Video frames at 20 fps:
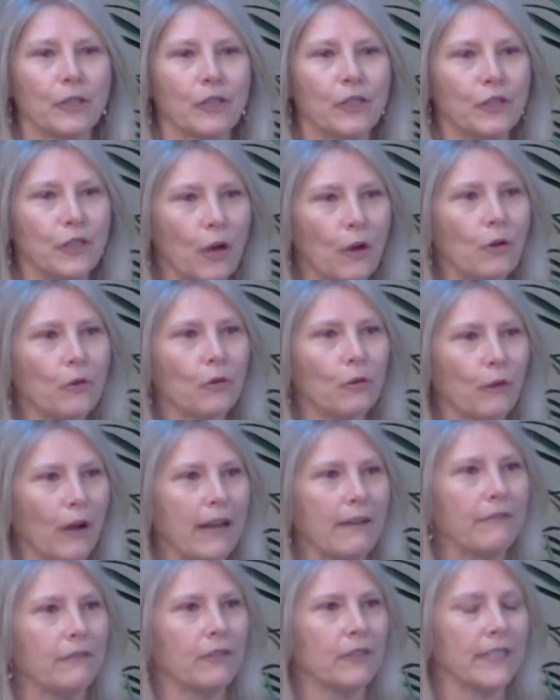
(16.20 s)
we're so
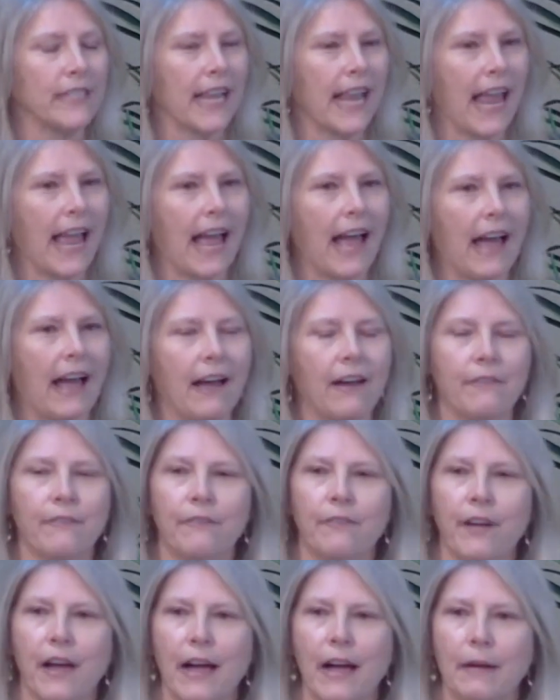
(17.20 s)
grateful to
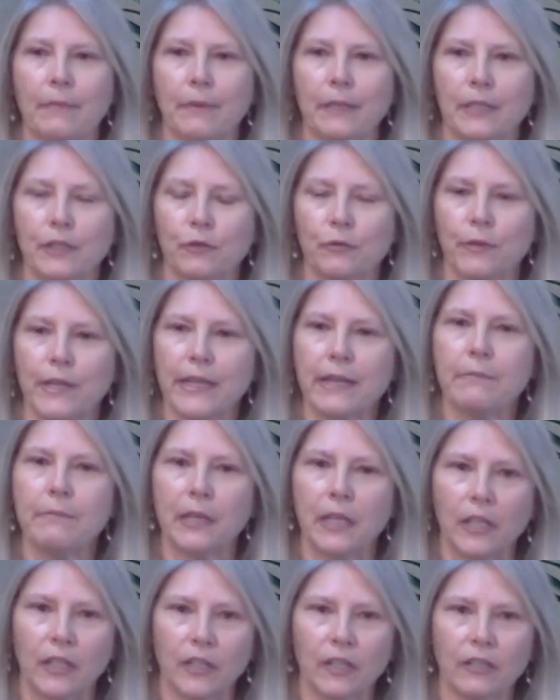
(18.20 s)
have um, Katrina
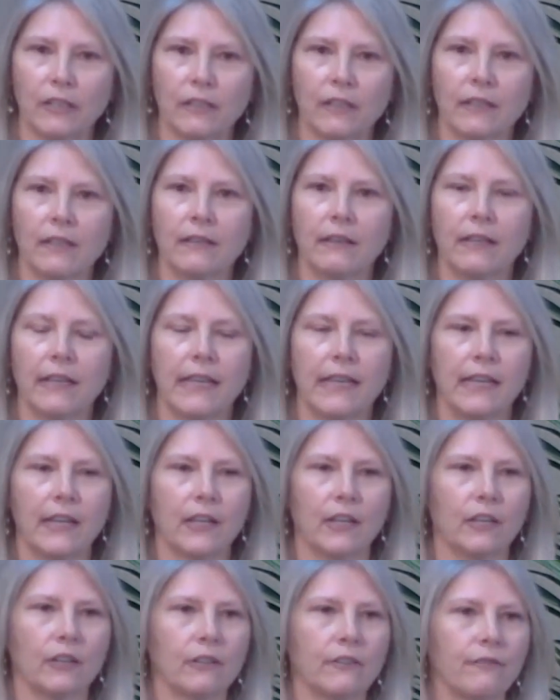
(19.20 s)
Miller
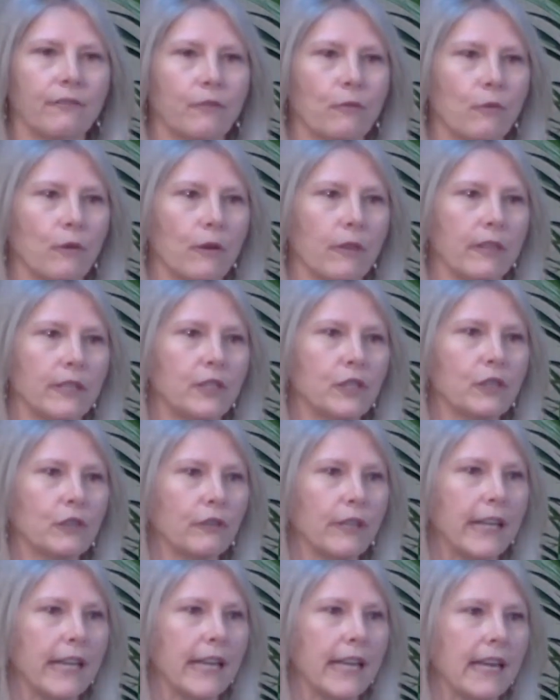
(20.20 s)
here for the
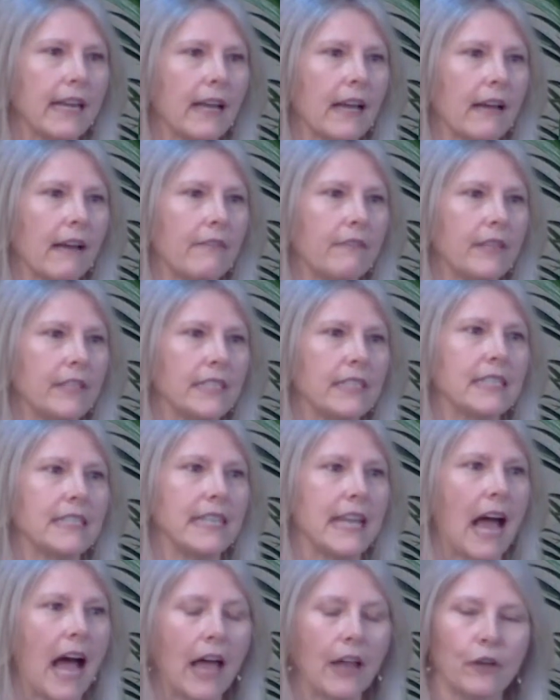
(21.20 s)
screening of This Is
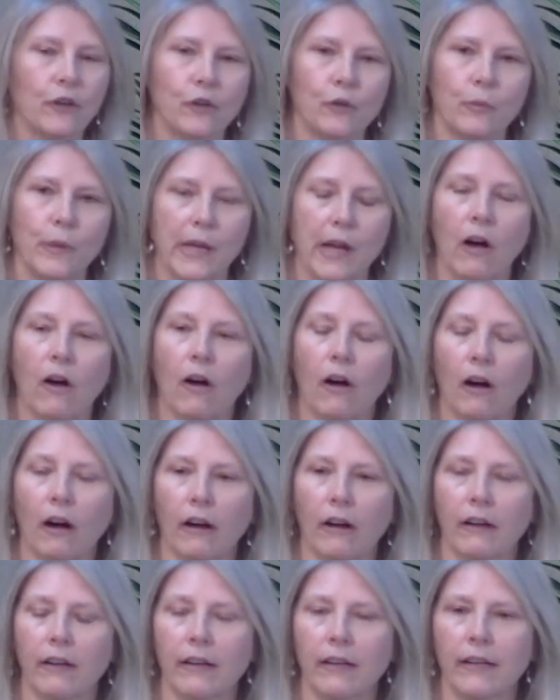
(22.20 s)
Not Who We
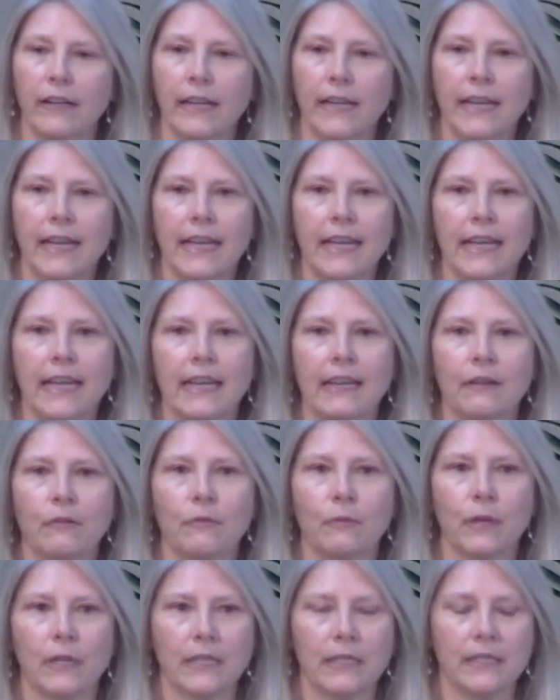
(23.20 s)
Are. It
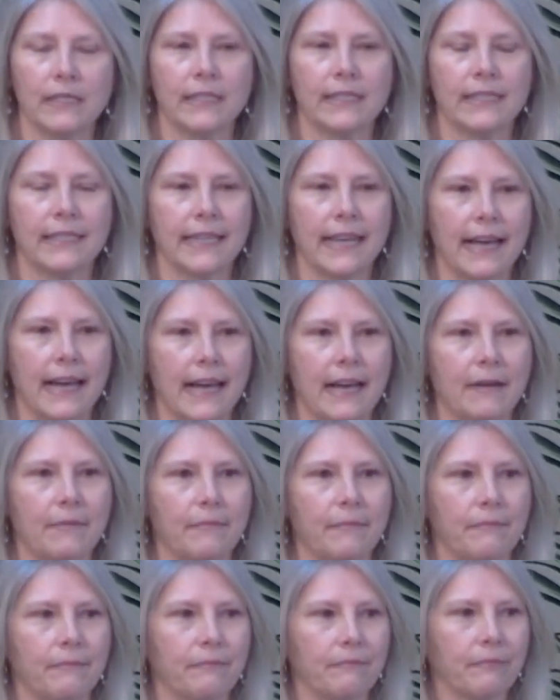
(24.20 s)
was
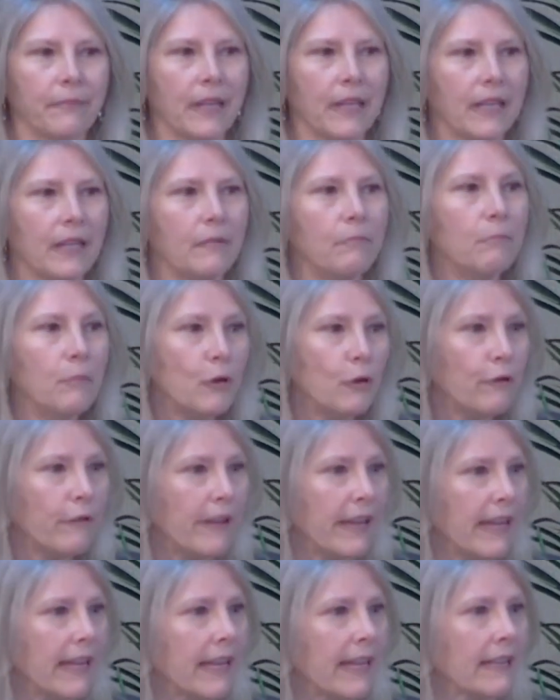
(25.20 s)
um,
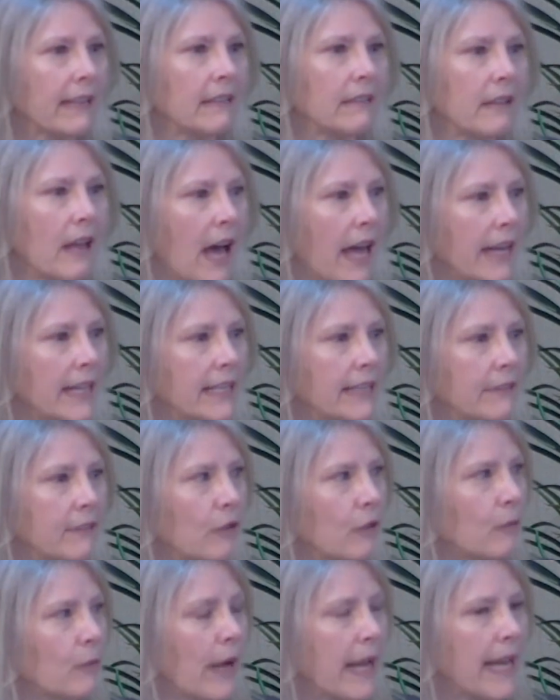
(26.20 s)
moving in a lot of
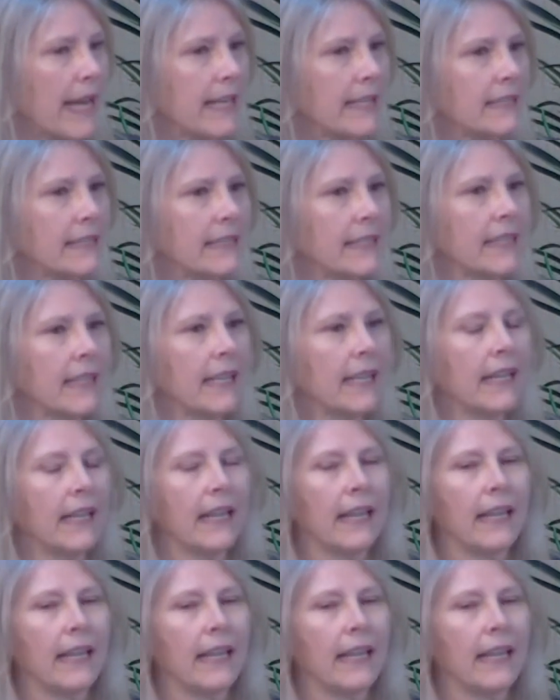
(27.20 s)
different ways